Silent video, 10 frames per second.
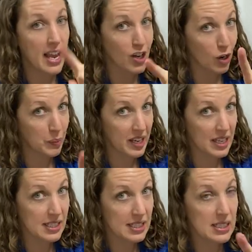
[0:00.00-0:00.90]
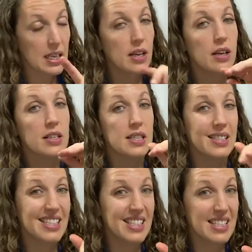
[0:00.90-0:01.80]
anchor piece to
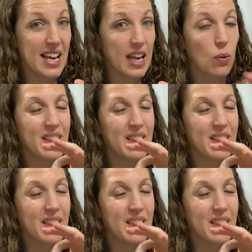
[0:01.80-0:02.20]
stick